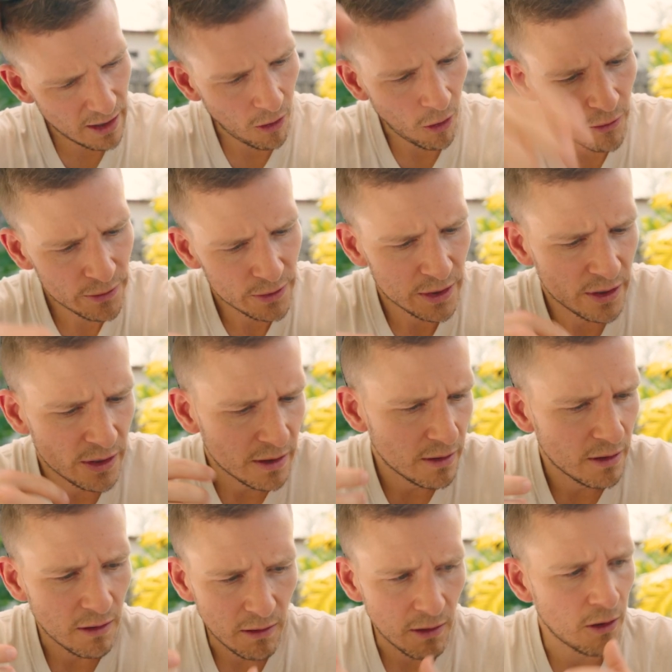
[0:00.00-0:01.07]

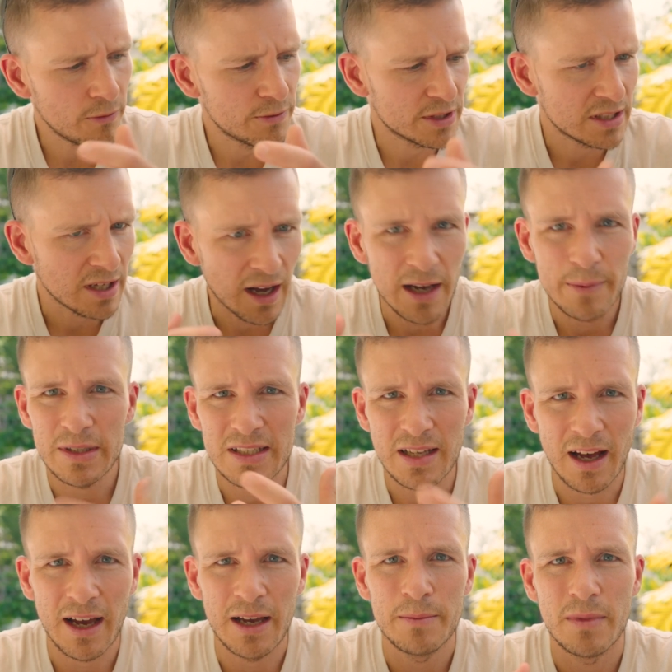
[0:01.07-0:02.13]
Over time and
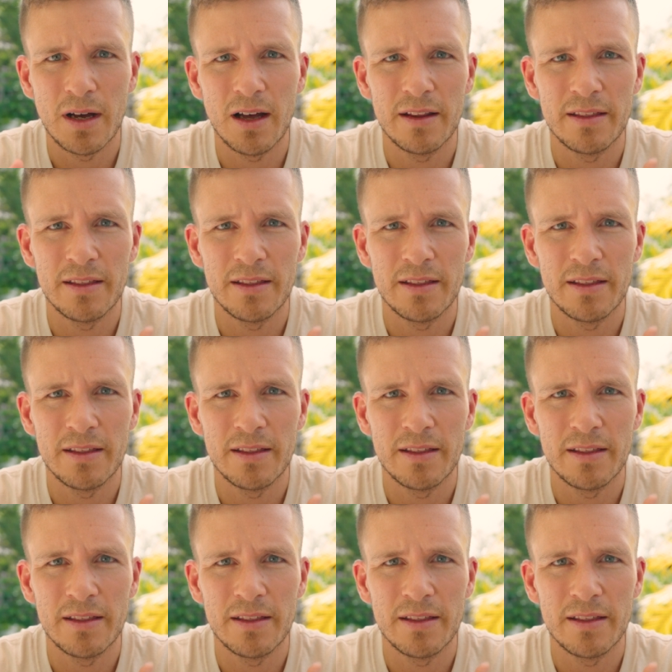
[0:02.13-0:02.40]
time,